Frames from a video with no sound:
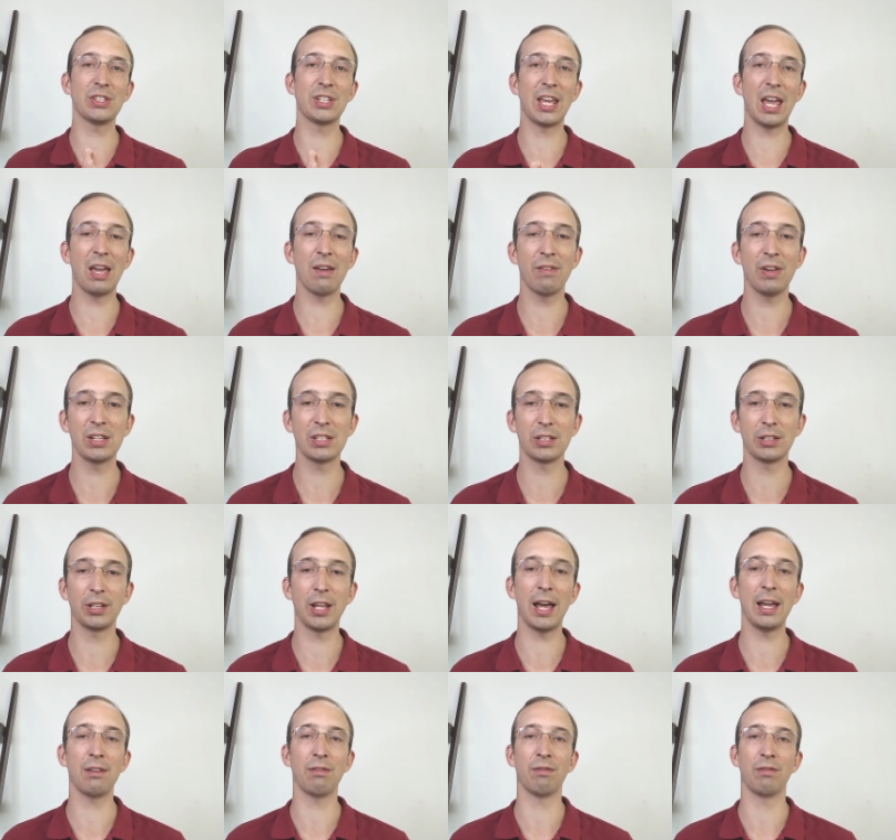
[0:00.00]
gave his
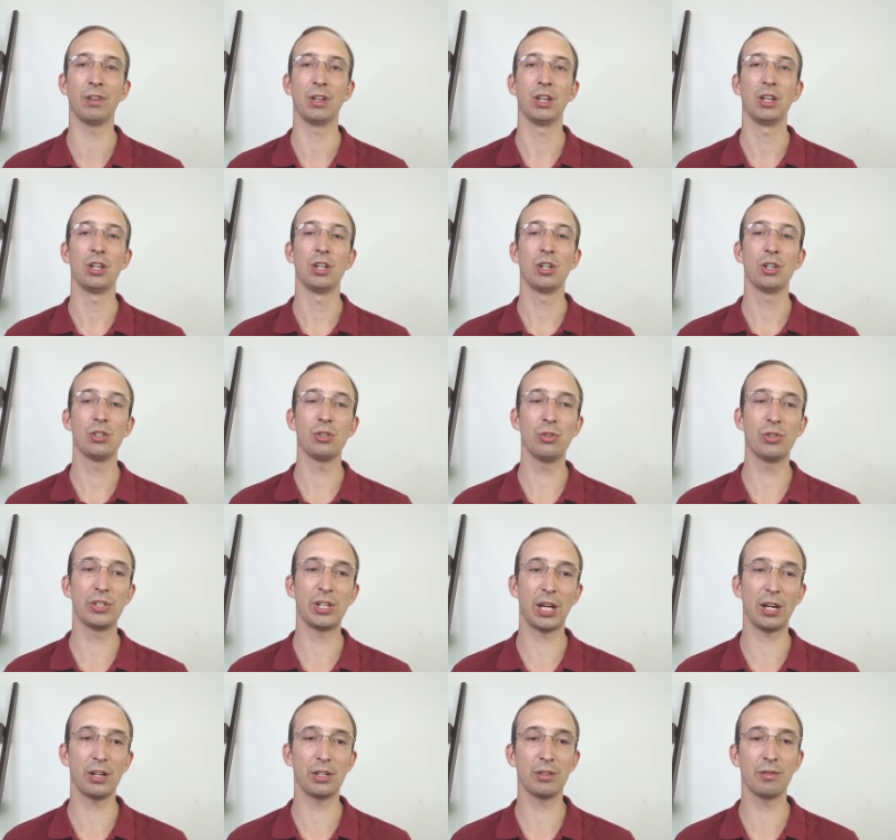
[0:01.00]
life to
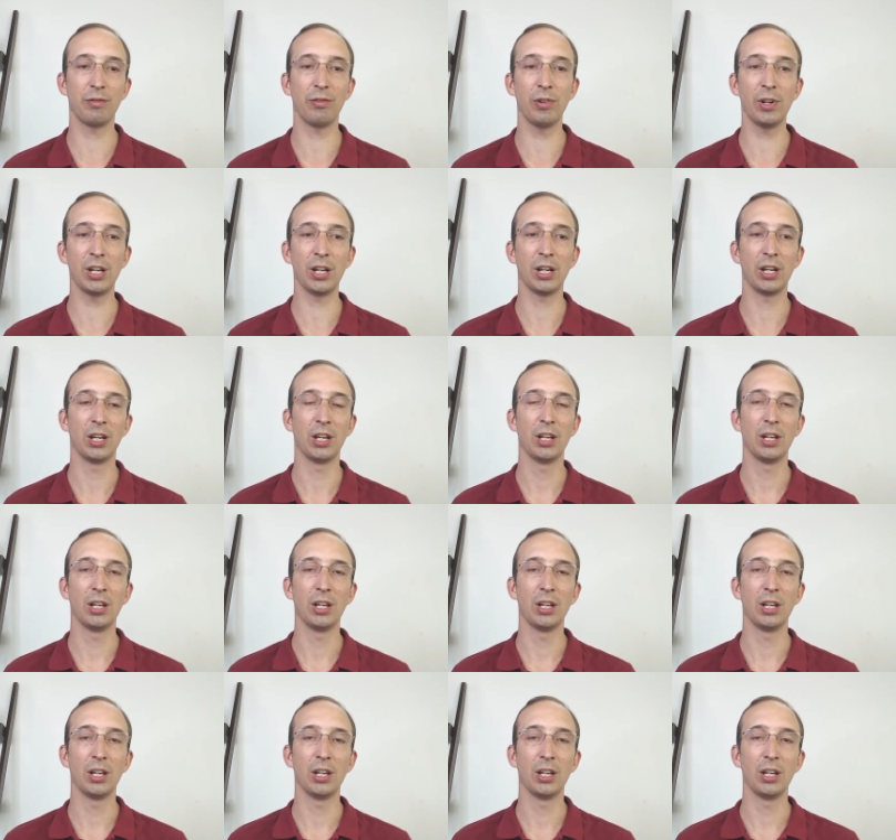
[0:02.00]
set us free.